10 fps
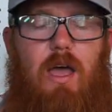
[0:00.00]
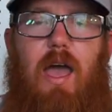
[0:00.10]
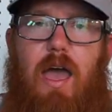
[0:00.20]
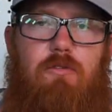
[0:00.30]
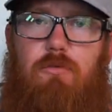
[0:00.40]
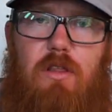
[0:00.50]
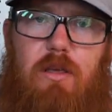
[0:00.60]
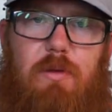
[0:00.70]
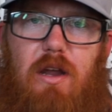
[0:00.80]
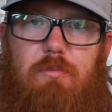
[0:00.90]
I haven't
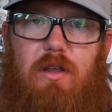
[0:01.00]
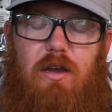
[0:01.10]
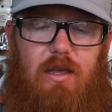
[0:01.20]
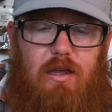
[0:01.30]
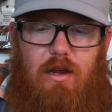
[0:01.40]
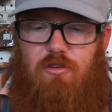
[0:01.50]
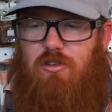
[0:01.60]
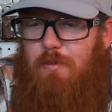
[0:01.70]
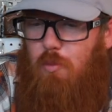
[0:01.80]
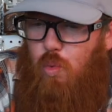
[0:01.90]
really been updating it. I've
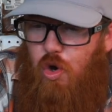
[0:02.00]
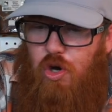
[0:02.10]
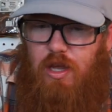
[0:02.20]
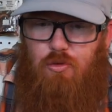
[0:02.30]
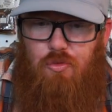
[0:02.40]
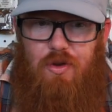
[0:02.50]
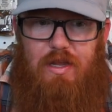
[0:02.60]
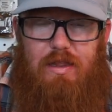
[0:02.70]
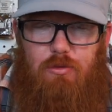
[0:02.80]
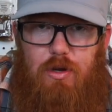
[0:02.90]
just been working
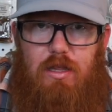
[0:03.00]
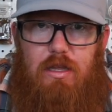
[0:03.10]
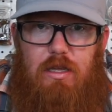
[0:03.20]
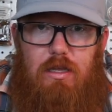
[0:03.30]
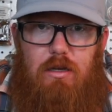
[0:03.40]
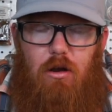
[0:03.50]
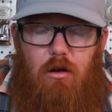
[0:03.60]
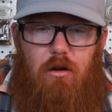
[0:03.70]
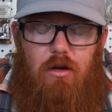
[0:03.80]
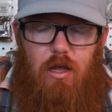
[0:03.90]
really, really
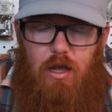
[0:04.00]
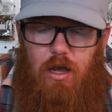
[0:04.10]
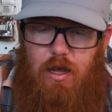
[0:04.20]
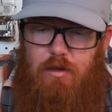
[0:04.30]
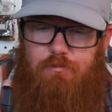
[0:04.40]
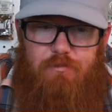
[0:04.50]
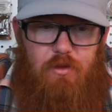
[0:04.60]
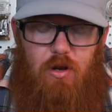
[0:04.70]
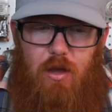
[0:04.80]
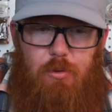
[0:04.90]
hard. I,
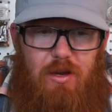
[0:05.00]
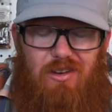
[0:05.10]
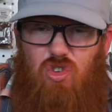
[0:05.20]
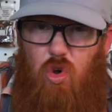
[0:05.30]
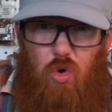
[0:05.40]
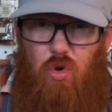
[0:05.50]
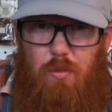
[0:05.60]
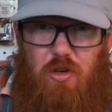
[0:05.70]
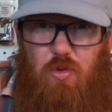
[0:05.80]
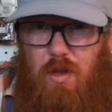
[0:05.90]
you know, I put in total
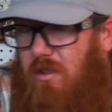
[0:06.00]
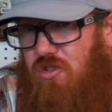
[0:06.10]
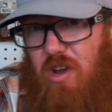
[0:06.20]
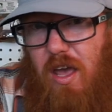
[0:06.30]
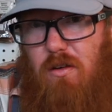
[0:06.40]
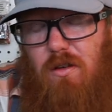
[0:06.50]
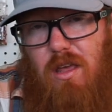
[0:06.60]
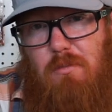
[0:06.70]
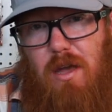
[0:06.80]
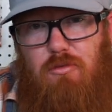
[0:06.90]
between the channel
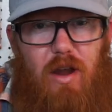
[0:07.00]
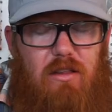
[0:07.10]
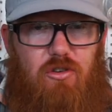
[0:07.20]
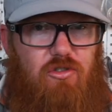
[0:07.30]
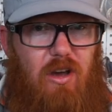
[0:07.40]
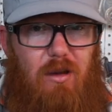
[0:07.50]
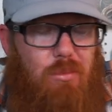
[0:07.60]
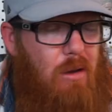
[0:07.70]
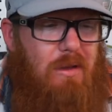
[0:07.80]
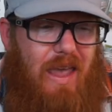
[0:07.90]
and my regular job,
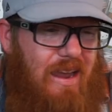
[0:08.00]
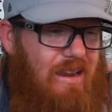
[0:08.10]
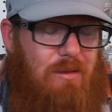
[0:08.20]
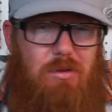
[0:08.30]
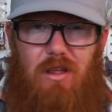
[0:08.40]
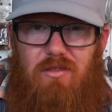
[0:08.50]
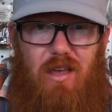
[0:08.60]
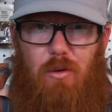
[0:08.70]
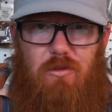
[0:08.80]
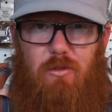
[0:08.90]
probably eighty plus
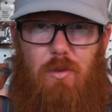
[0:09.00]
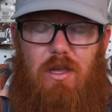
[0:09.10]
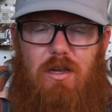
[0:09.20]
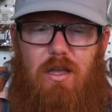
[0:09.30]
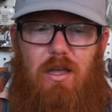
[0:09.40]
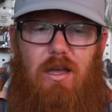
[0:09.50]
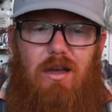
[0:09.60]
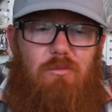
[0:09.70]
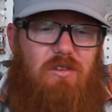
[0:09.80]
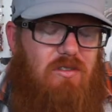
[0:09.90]
hours a week.
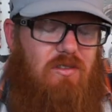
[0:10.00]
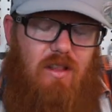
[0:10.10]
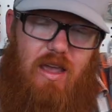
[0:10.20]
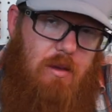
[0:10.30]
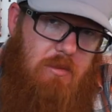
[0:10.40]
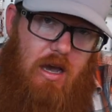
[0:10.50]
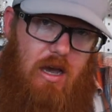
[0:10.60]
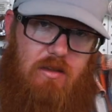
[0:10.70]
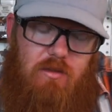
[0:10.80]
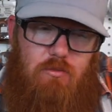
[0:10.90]
I'm just slammed,
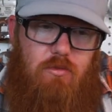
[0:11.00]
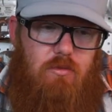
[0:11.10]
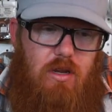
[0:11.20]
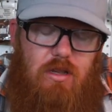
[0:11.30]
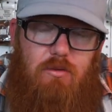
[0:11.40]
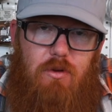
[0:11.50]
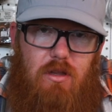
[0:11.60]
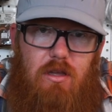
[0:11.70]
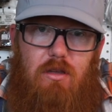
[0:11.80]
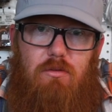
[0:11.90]
guys. I'm really,
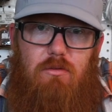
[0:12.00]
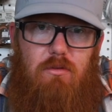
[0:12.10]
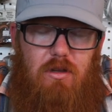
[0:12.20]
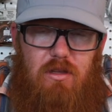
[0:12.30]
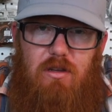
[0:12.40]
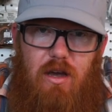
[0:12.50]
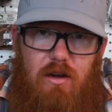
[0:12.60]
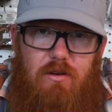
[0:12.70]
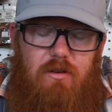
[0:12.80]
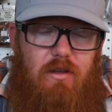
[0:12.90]
really, really
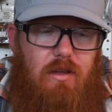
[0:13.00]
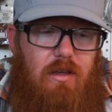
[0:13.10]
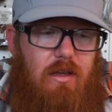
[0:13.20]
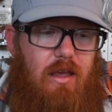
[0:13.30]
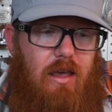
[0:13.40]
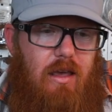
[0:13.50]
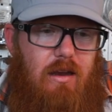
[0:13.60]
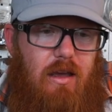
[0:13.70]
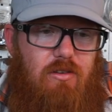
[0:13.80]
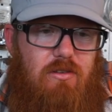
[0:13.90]
tired. And
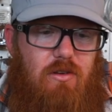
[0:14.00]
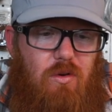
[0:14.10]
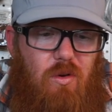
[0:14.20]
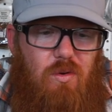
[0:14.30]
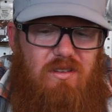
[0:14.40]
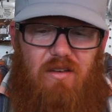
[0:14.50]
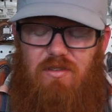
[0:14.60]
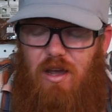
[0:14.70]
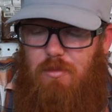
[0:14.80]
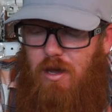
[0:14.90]
I just don't always have
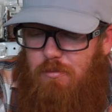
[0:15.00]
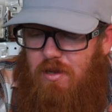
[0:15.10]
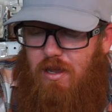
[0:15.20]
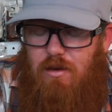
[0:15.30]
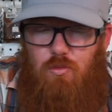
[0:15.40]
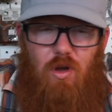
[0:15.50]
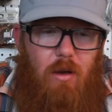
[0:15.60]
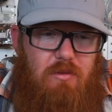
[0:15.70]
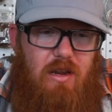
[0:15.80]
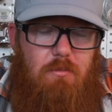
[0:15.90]
time to update. And
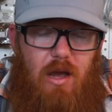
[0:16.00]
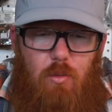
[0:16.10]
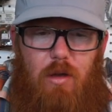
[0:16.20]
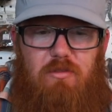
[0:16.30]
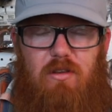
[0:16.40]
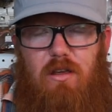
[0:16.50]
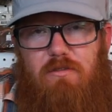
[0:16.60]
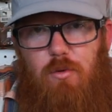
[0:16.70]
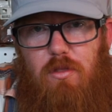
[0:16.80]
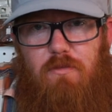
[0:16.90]
updating my website
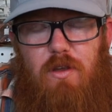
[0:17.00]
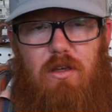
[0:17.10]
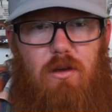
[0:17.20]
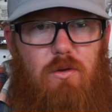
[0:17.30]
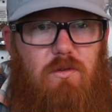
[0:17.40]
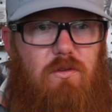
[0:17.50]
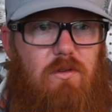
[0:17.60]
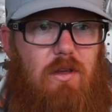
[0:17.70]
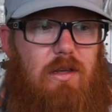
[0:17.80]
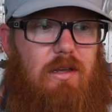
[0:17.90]
for the videos,
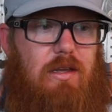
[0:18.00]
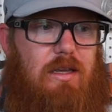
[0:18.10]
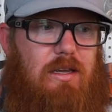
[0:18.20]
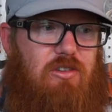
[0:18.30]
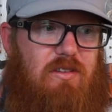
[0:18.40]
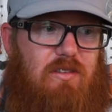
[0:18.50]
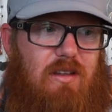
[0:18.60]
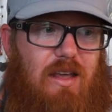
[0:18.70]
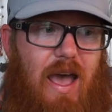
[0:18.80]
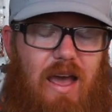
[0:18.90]
it just
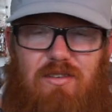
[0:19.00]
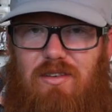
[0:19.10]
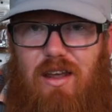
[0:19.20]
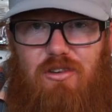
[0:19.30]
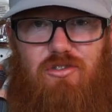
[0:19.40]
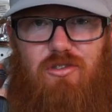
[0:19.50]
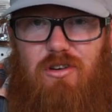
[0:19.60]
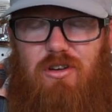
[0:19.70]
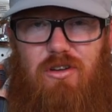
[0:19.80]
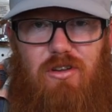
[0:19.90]
adds an
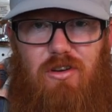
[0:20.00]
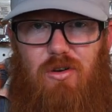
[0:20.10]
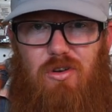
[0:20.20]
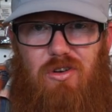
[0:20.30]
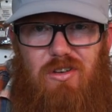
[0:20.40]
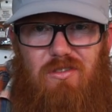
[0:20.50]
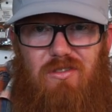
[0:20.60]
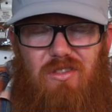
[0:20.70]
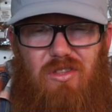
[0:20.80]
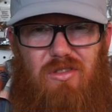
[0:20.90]
extra, you know, good
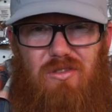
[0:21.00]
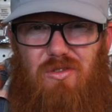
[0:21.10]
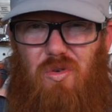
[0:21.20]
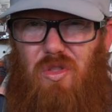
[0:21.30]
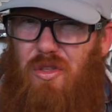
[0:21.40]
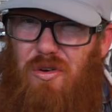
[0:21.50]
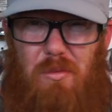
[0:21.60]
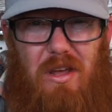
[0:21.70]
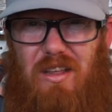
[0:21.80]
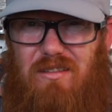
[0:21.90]
thirty
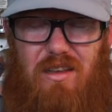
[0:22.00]
minutes